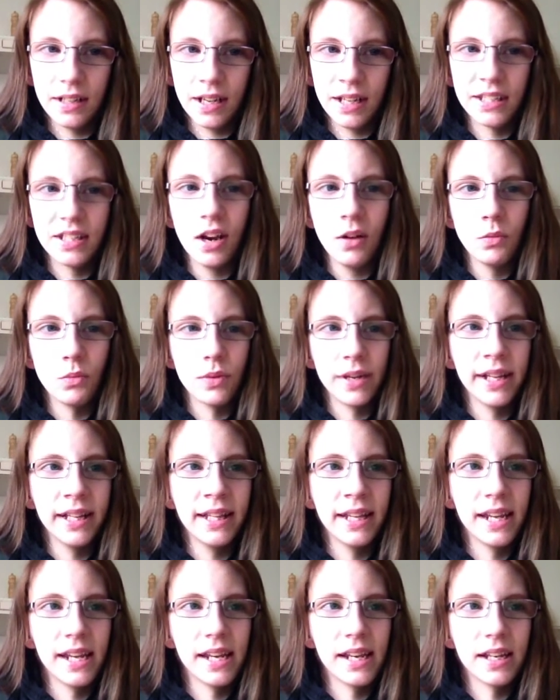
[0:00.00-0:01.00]
it's not
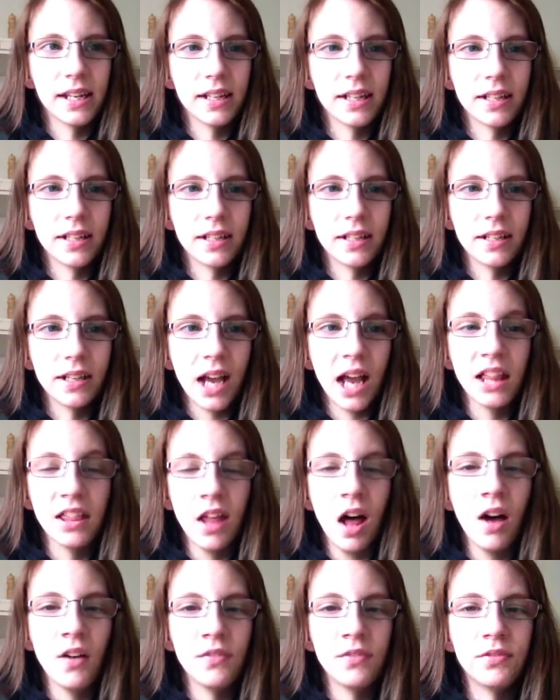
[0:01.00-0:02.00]
really, I
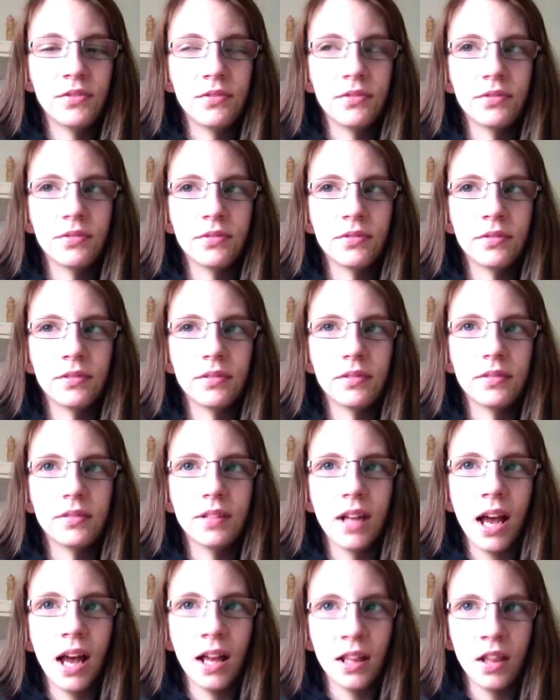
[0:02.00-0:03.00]
love
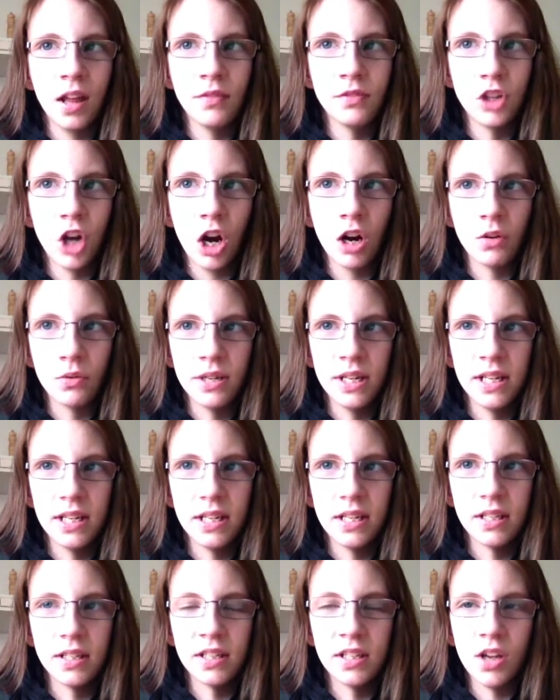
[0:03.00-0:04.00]
John
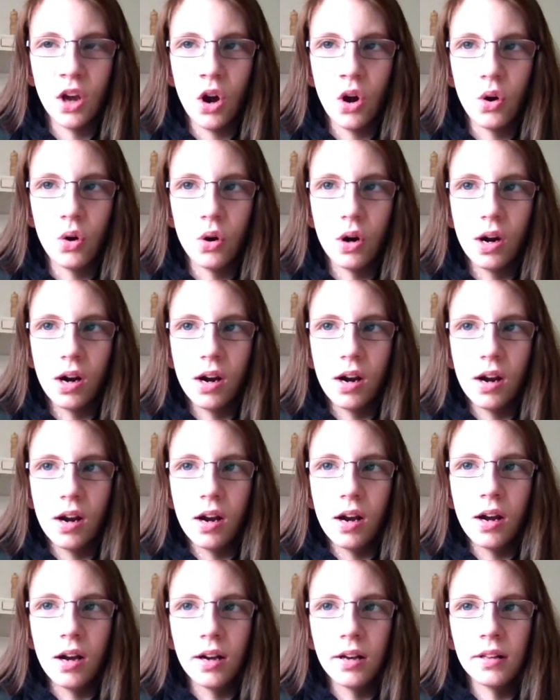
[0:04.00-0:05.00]
Green, so
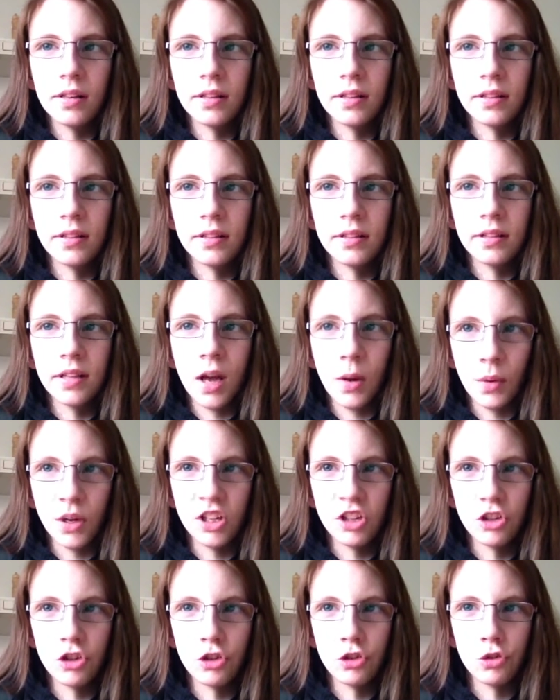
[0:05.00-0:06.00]
I
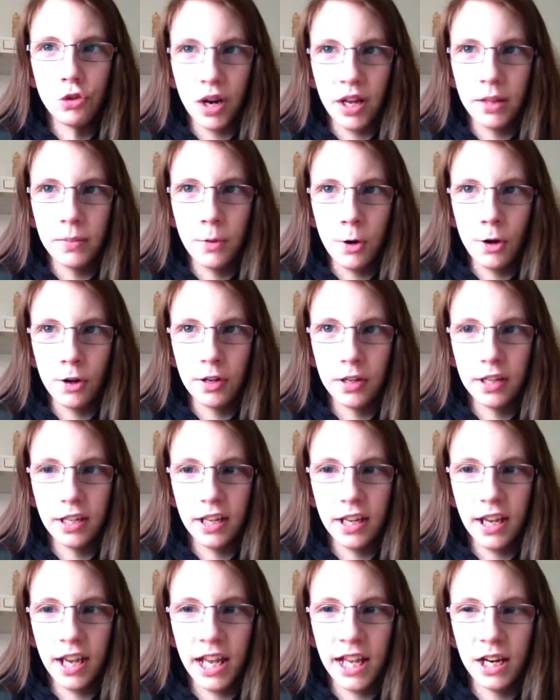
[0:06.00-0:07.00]
wanted to try the book,
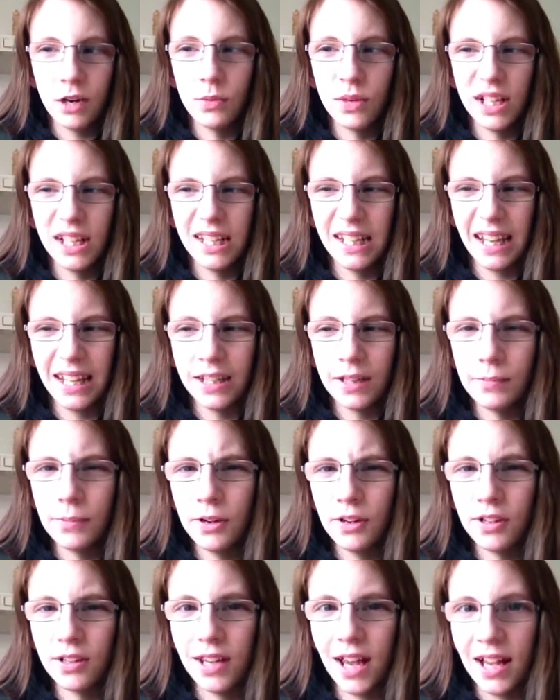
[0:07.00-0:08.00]
and I really like the
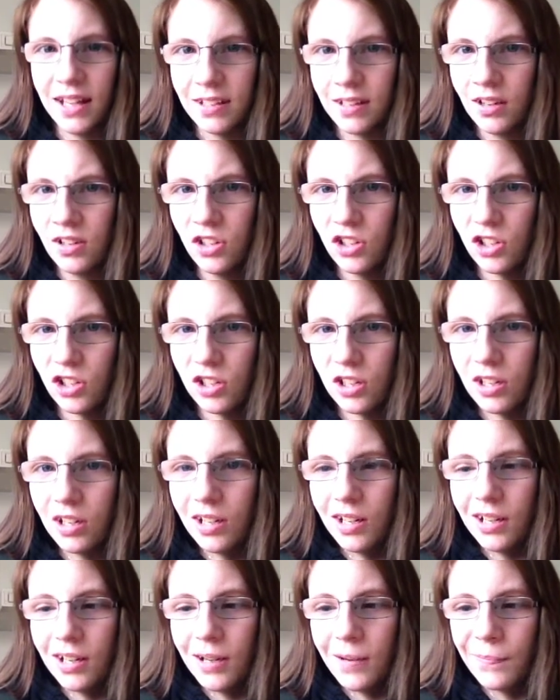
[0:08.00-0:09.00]
book as such,
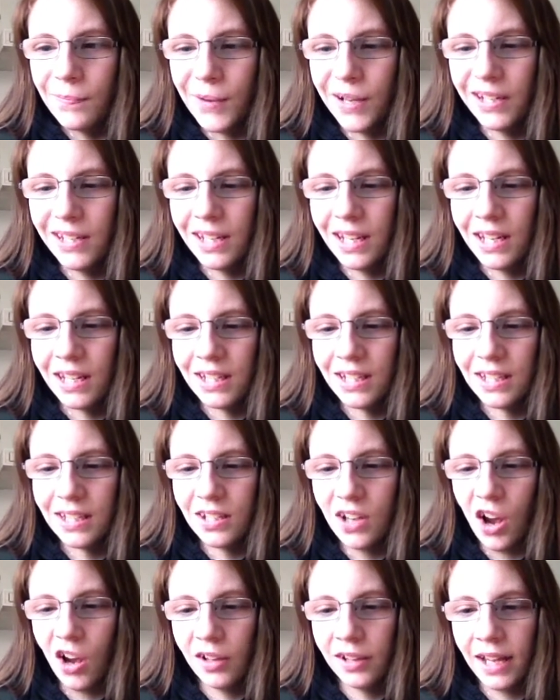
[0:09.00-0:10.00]
but it's
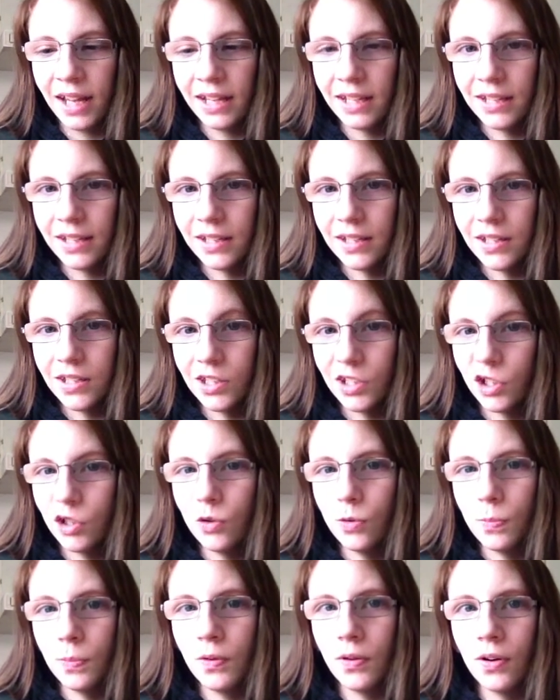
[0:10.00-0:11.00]
not like
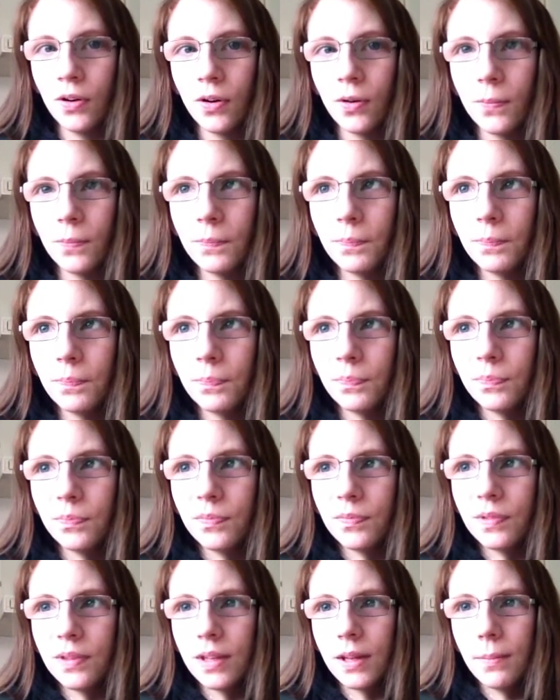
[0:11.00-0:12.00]
super
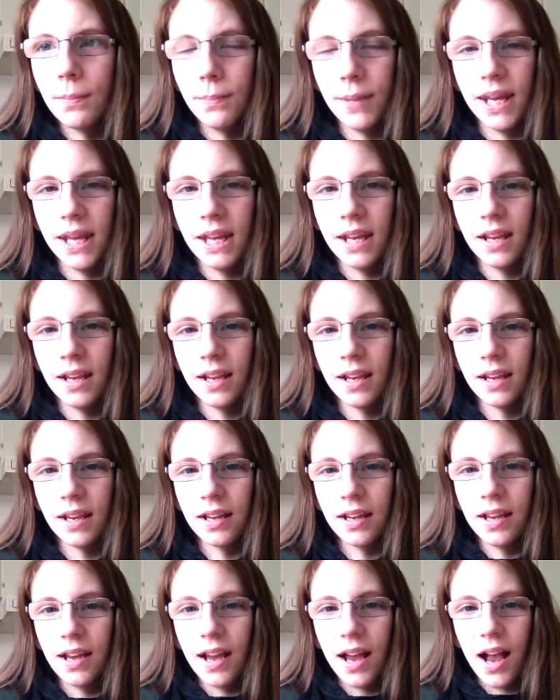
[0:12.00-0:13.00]
me.
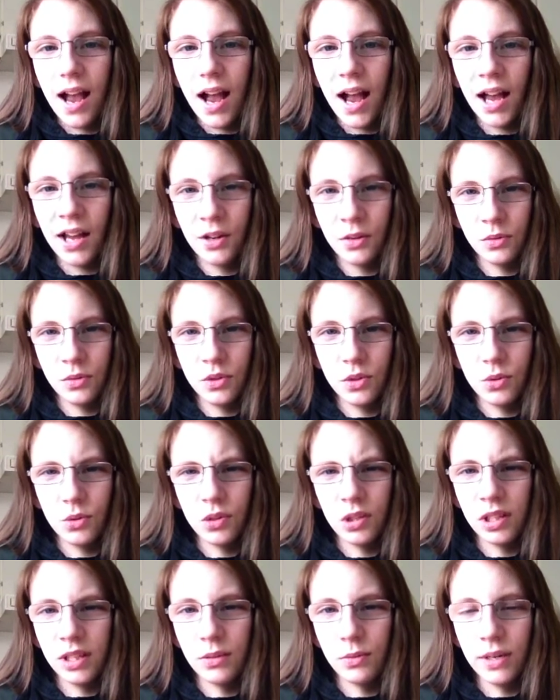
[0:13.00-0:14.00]
I don't
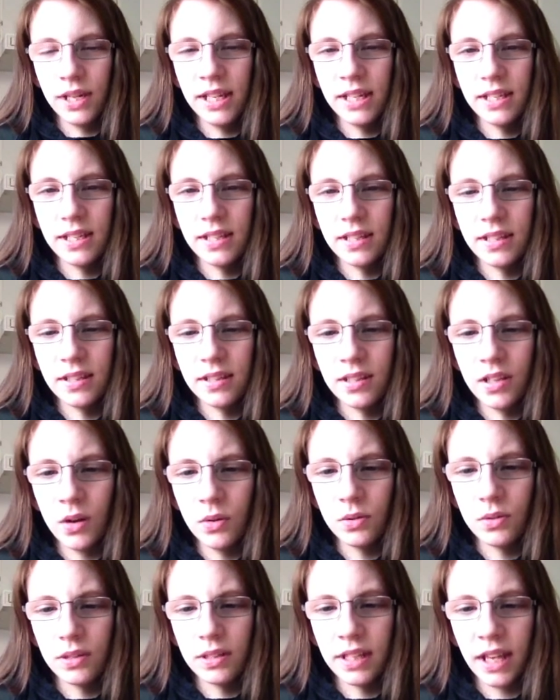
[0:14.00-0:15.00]
usually read
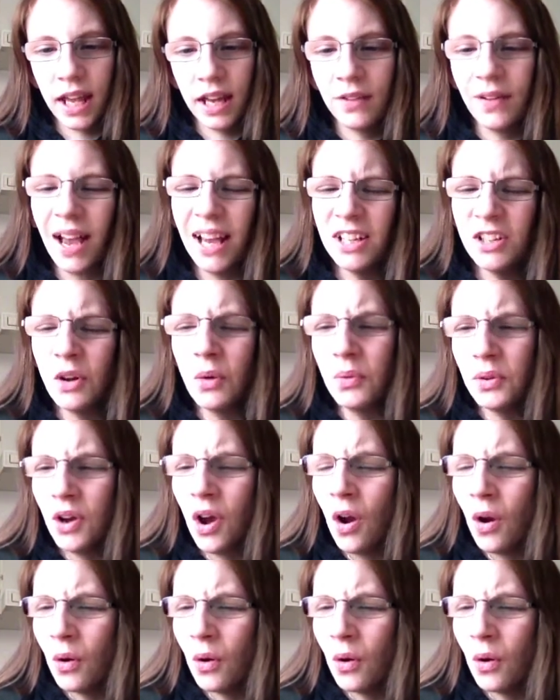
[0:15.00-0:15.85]
those kind of, I just